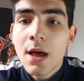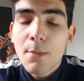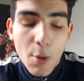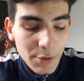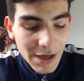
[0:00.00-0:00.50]

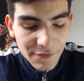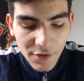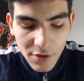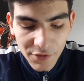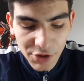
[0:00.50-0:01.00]
But without
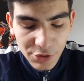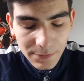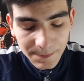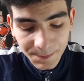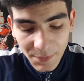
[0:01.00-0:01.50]
further ado,
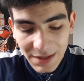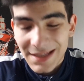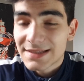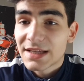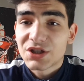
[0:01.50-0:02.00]

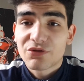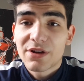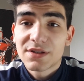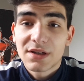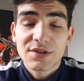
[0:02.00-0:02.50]
let's get
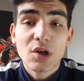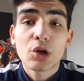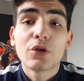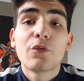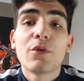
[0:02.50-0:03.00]
straight into it. Now,
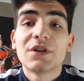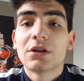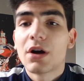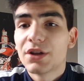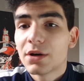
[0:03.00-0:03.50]
starting off with the
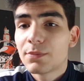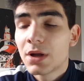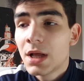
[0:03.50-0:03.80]
lineup.